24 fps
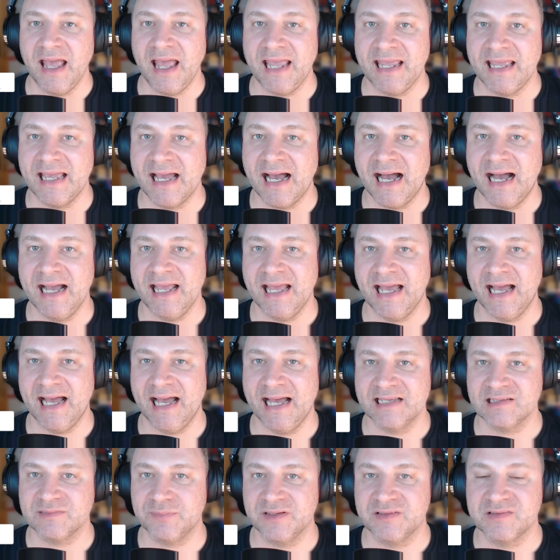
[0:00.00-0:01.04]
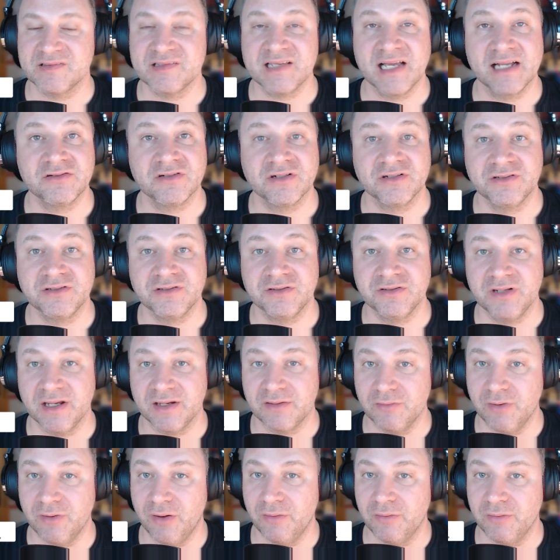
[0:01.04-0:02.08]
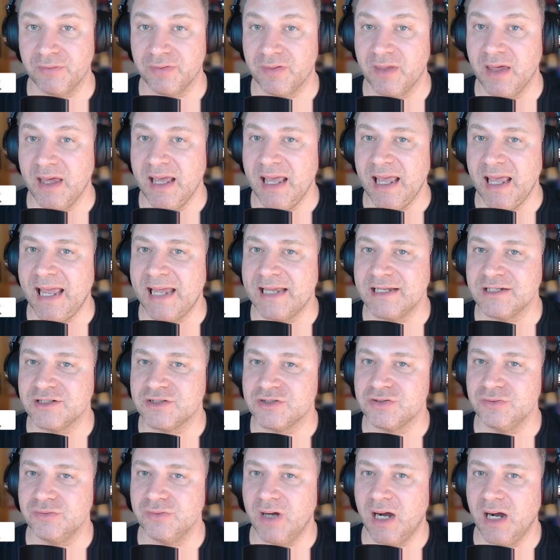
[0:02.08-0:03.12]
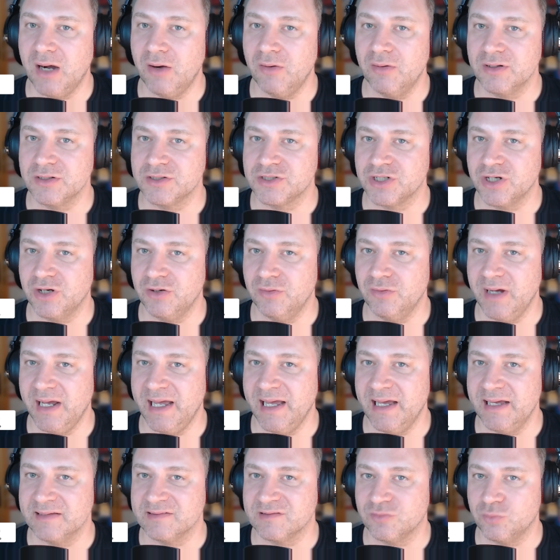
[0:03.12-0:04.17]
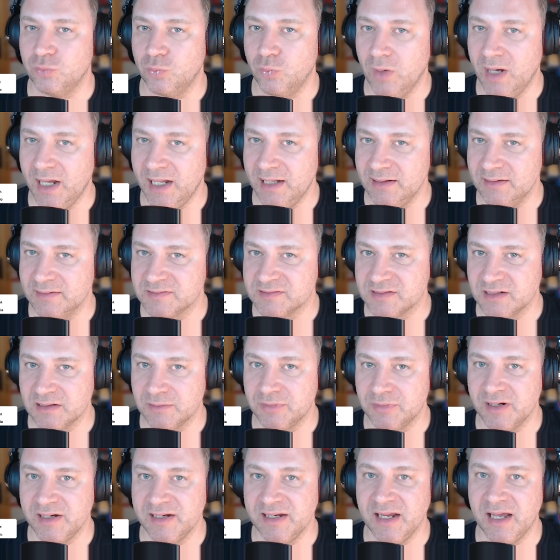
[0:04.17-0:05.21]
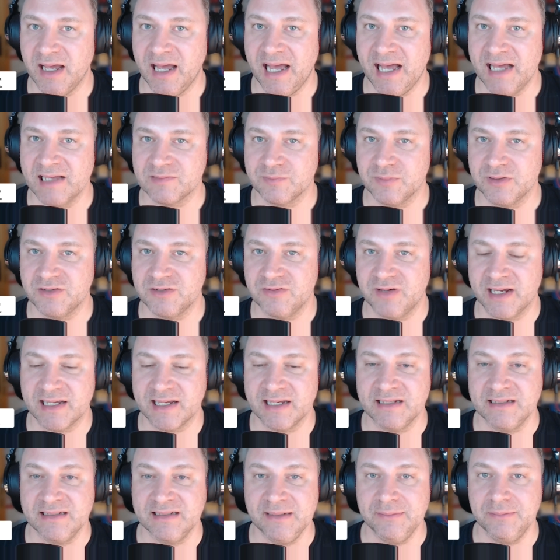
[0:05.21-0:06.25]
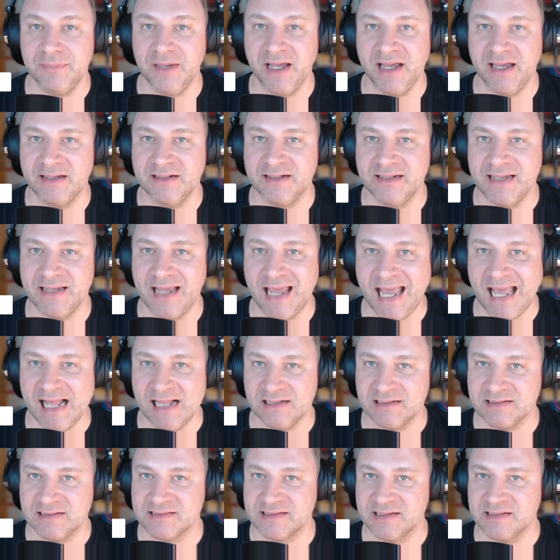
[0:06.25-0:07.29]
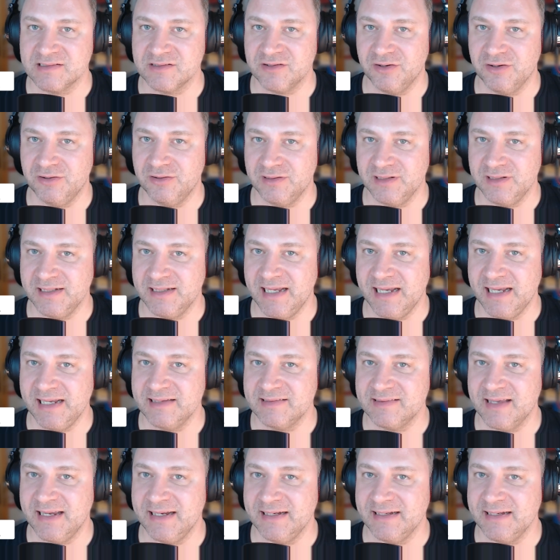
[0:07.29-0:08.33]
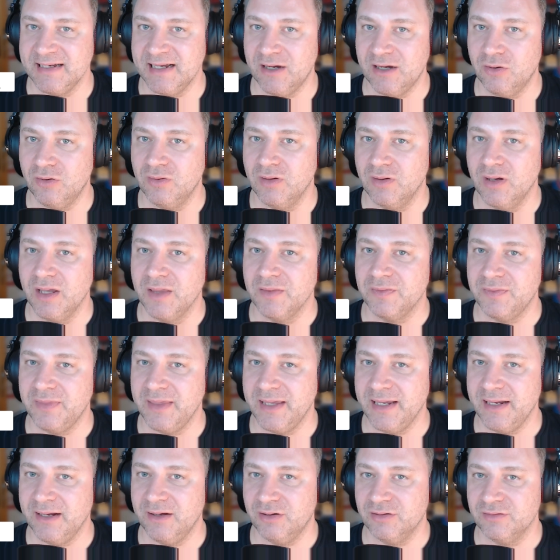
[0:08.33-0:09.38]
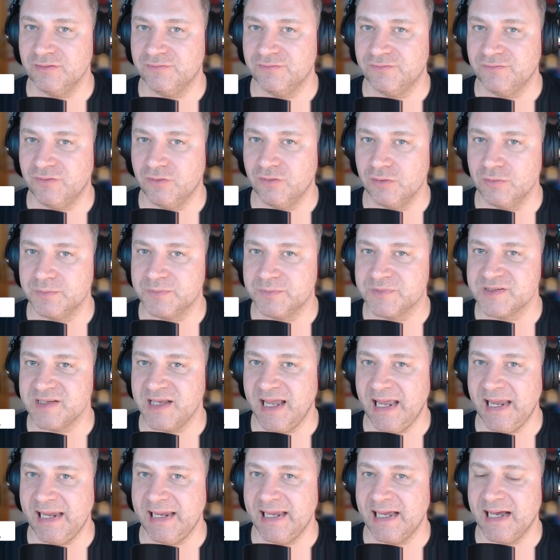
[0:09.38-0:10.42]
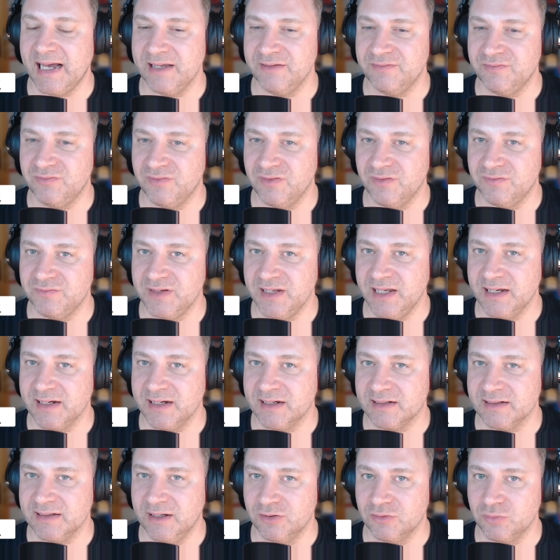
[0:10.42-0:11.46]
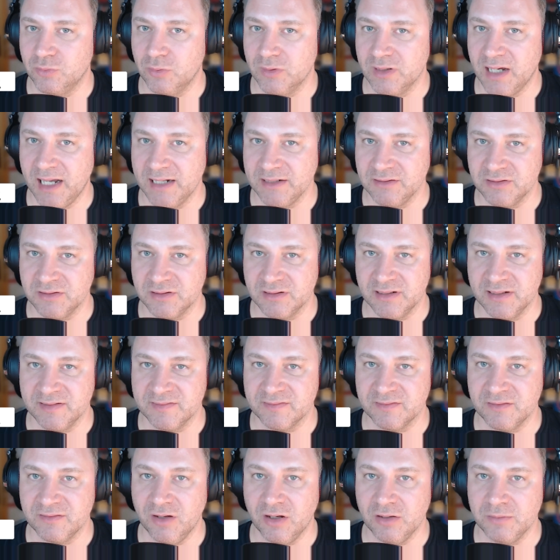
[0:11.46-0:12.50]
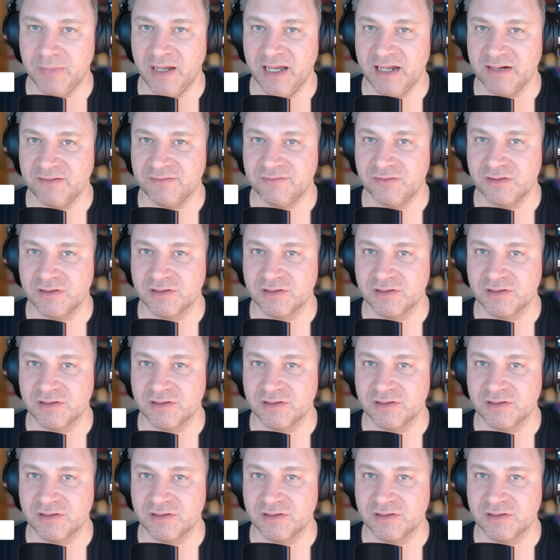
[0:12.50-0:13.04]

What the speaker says: AI has been central to their growth and to our show as well. Startup Radio has been tracking else since early days, and now they are on Forbes AI 50 and Cloud 100 list. Not bad for a